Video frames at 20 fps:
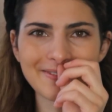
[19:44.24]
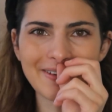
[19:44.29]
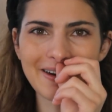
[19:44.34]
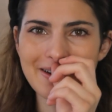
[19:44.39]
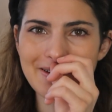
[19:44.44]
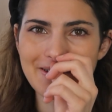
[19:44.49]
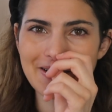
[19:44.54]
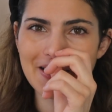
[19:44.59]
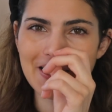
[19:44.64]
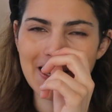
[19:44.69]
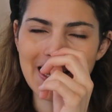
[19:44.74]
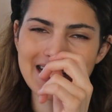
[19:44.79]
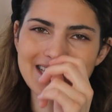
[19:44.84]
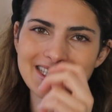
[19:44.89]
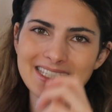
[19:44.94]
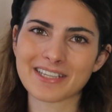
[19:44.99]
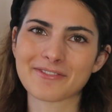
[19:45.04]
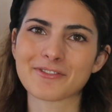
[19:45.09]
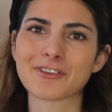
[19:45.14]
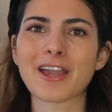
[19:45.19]
very, very nice
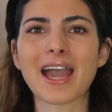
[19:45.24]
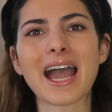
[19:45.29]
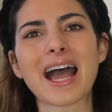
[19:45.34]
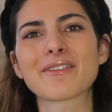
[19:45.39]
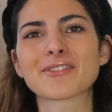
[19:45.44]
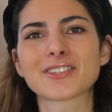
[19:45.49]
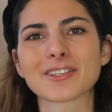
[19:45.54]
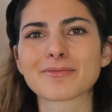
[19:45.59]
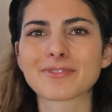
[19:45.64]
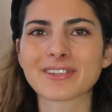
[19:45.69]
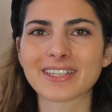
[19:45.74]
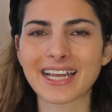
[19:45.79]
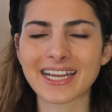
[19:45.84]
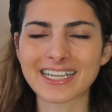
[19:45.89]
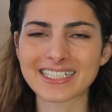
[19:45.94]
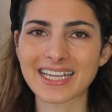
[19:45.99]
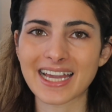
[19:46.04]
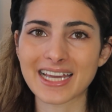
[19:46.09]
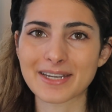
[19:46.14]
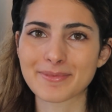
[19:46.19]
if you have something
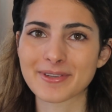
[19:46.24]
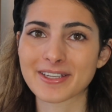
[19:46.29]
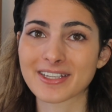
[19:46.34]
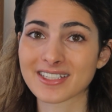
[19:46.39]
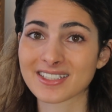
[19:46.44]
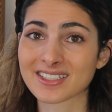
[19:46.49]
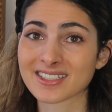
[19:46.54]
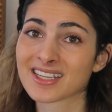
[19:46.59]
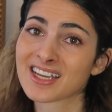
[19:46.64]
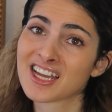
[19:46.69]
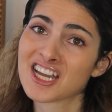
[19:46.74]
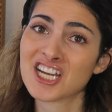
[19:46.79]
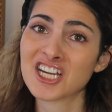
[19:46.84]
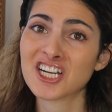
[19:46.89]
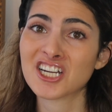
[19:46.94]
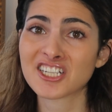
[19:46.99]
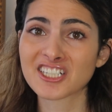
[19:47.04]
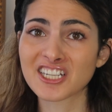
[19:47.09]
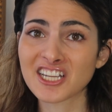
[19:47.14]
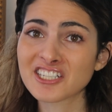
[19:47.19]
like that, because
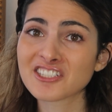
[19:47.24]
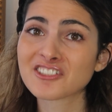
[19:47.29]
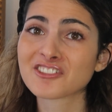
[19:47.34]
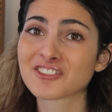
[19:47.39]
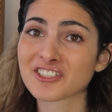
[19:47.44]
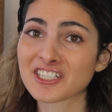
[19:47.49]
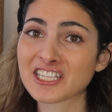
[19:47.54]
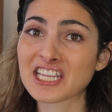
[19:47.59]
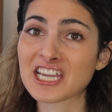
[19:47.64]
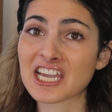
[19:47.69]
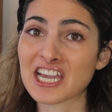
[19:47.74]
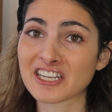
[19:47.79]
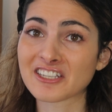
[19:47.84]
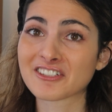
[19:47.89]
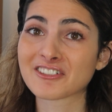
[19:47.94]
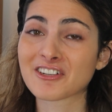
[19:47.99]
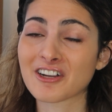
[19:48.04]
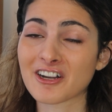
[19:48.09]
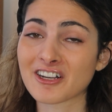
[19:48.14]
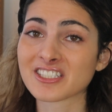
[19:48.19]
then you really get
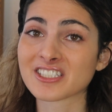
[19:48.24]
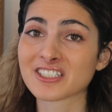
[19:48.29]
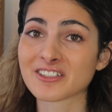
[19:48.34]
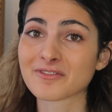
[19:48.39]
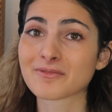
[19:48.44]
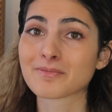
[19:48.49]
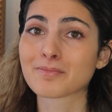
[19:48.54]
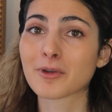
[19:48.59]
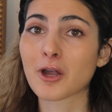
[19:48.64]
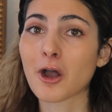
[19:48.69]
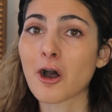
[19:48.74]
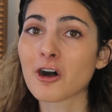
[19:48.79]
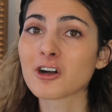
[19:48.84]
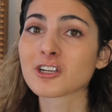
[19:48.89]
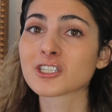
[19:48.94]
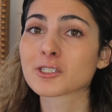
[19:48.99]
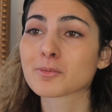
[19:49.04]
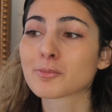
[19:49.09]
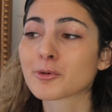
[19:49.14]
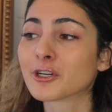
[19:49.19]
your
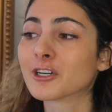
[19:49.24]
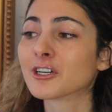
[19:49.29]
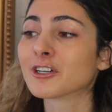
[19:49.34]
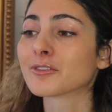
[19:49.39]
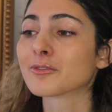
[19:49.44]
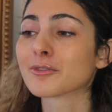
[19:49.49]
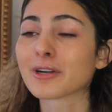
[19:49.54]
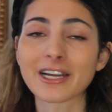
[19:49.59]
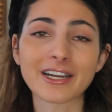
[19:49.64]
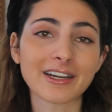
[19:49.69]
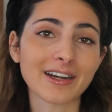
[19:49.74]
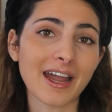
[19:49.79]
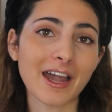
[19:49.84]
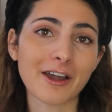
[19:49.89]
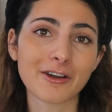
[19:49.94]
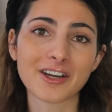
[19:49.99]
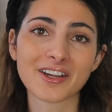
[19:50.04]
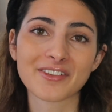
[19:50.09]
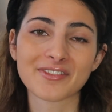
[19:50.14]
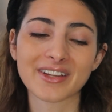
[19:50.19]
cost per wear
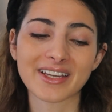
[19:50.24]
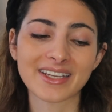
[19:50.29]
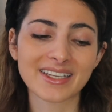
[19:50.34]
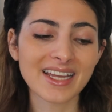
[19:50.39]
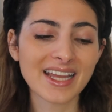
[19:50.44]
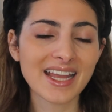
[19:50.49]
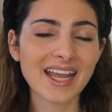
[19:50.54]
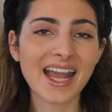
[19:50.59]
out of it.